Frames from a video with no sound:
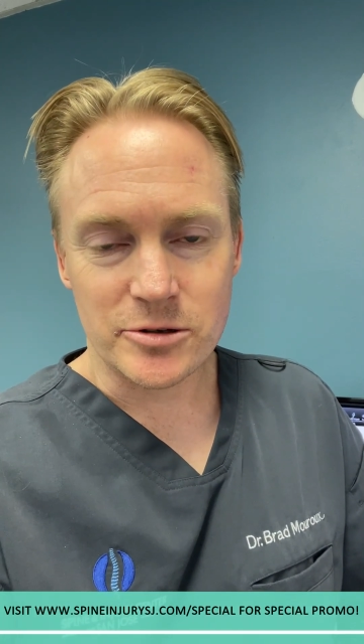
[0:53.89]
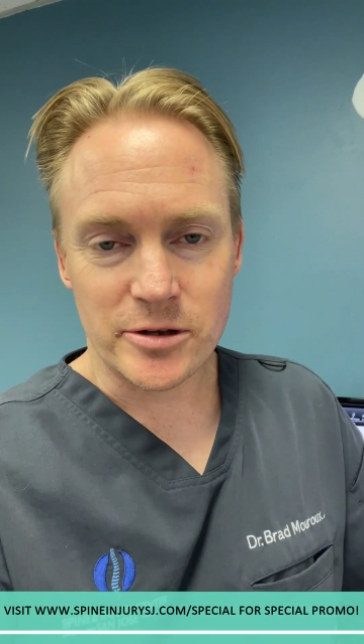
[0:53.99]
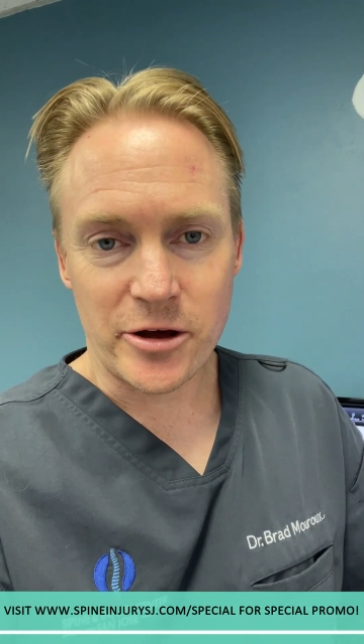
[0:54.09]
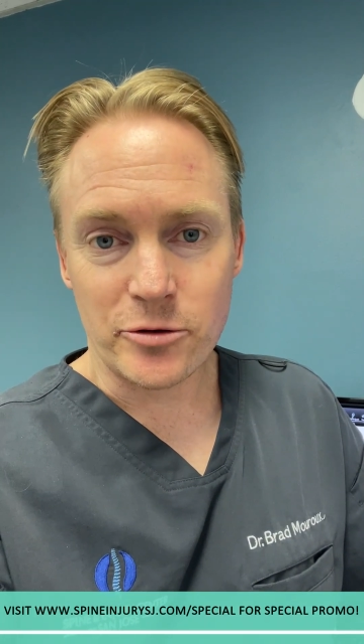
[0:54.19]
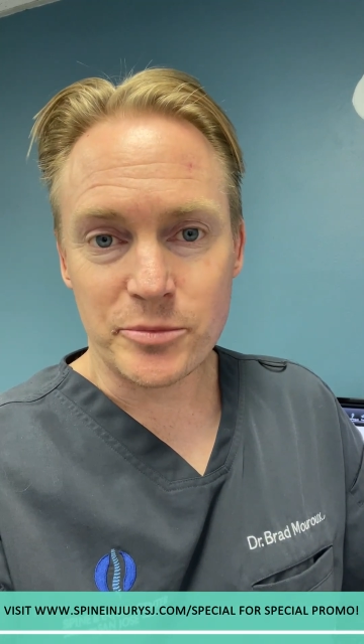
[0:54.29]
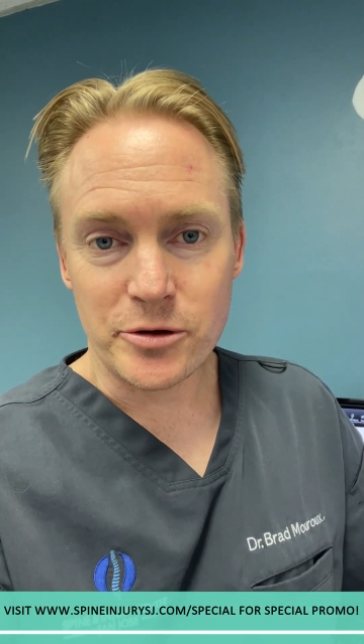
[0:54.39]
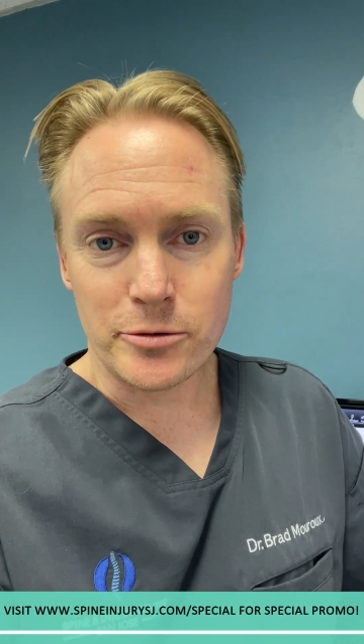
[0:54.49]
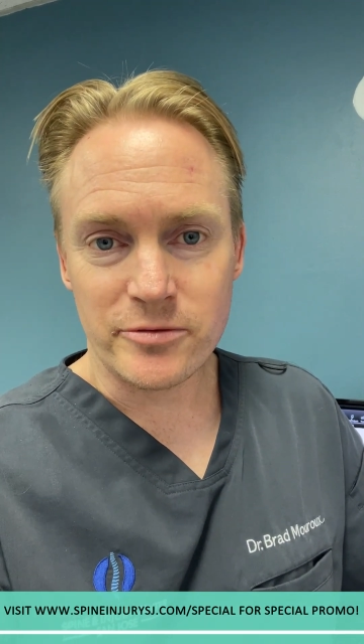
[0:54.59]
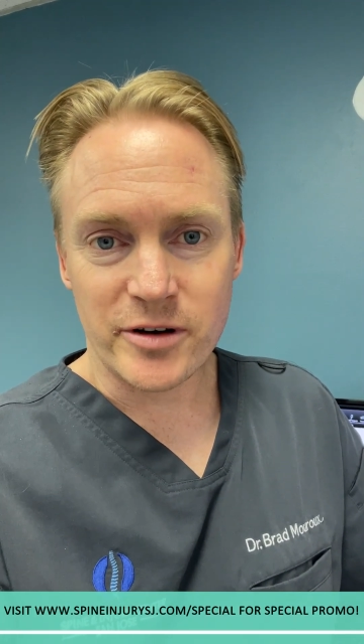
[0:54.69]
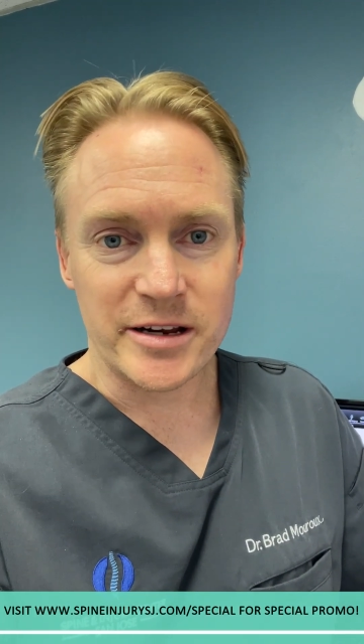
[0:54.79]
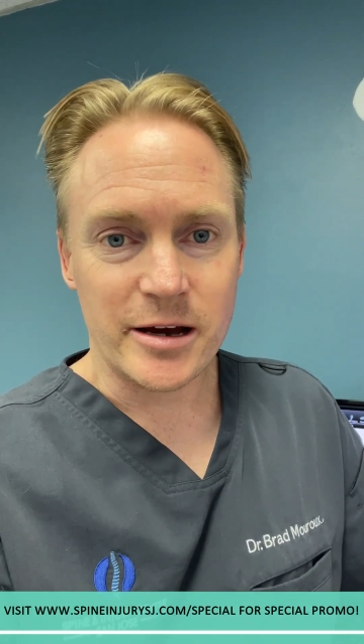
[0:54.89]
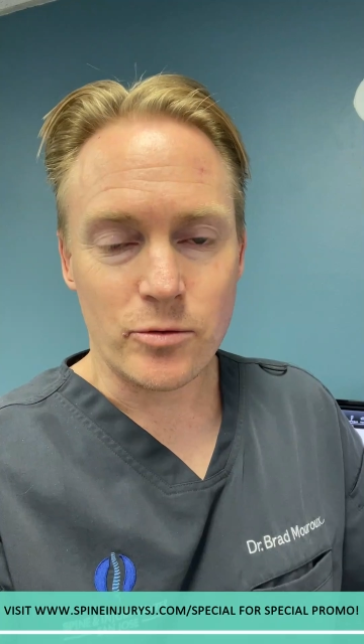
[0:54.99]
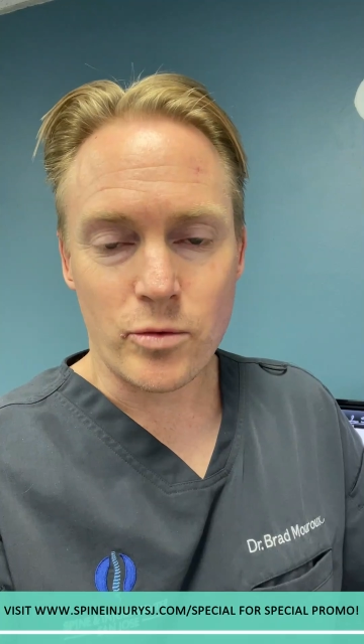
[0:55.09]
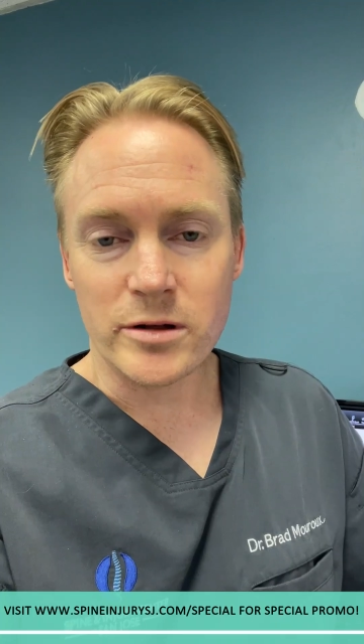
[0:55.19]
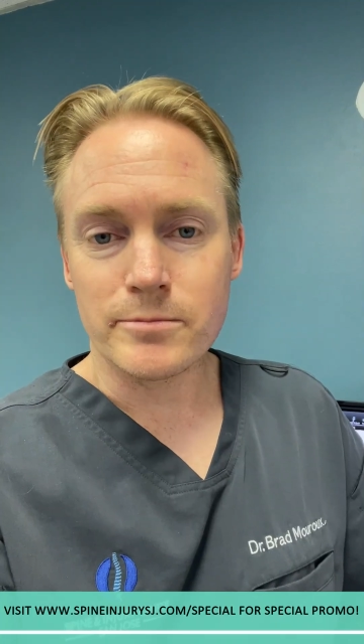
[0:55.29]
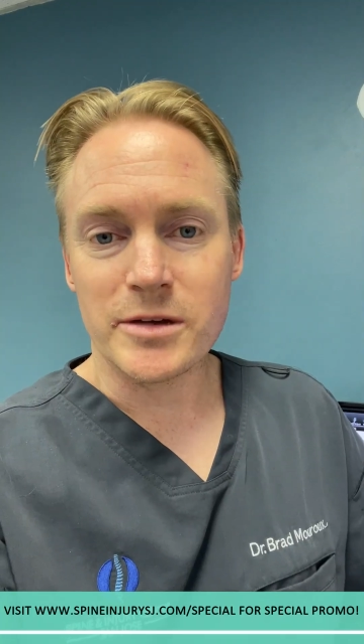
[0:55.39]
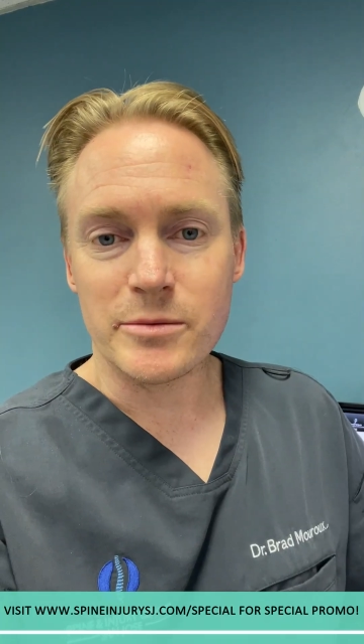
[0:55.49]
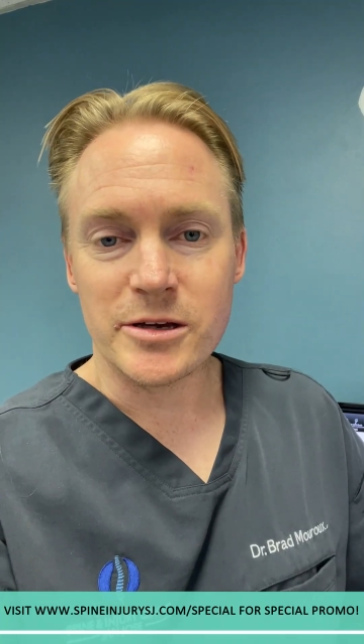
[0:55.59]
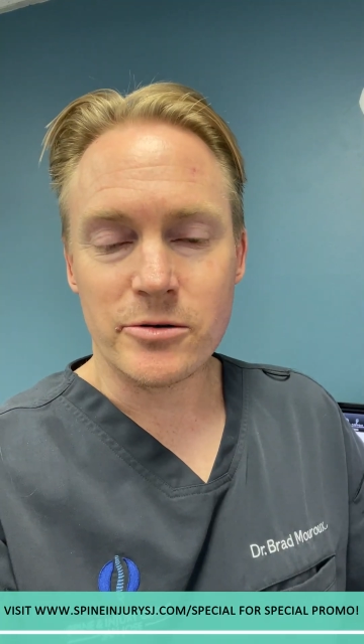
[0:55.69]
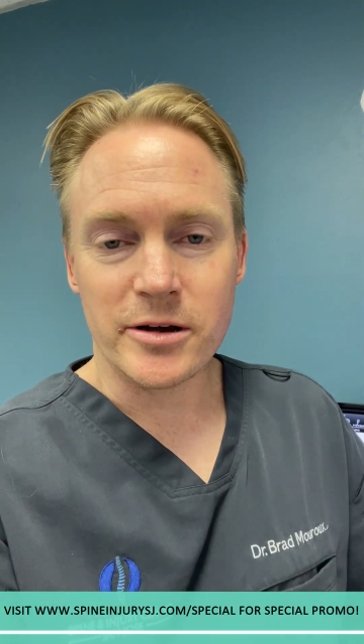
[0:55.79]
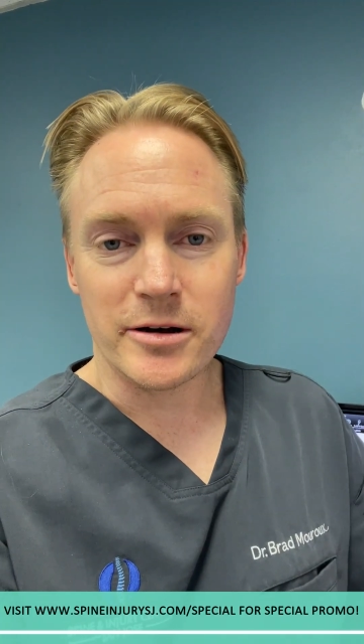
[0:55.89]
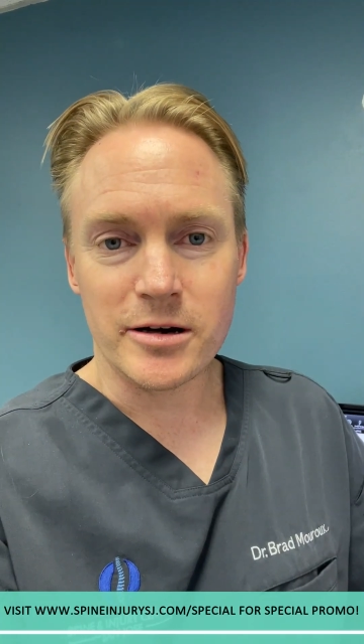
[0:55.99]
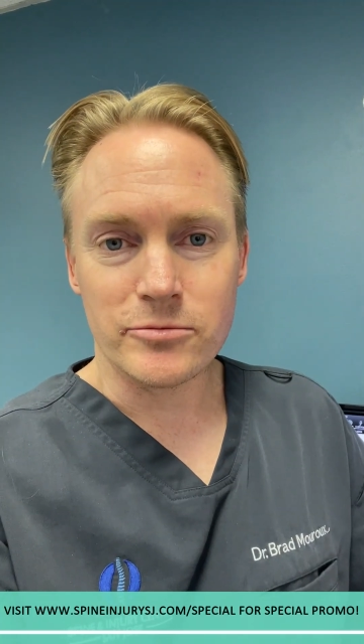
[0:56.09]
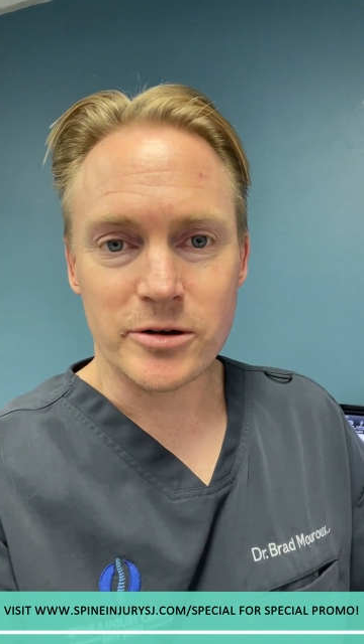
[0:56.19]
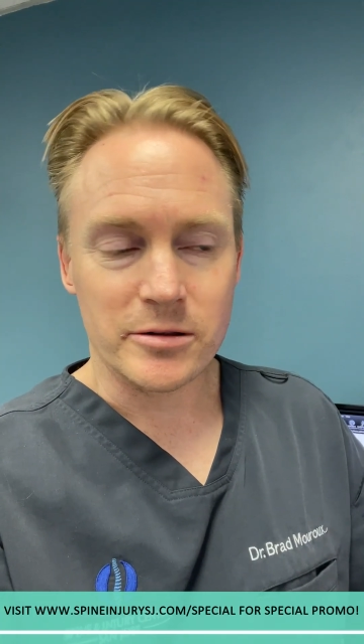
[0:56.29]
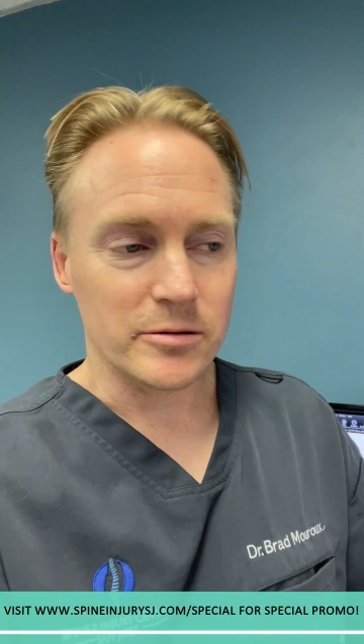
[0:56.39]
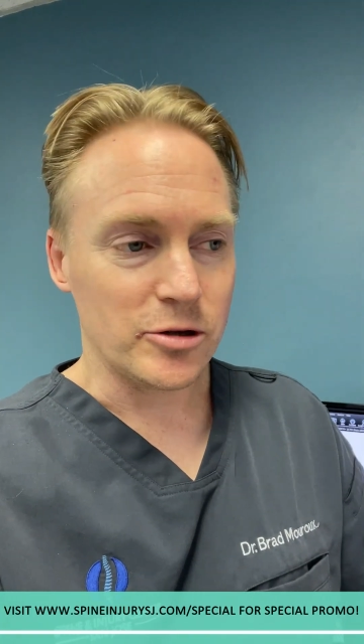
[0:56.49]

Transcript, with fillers: could help you find out what may be going on with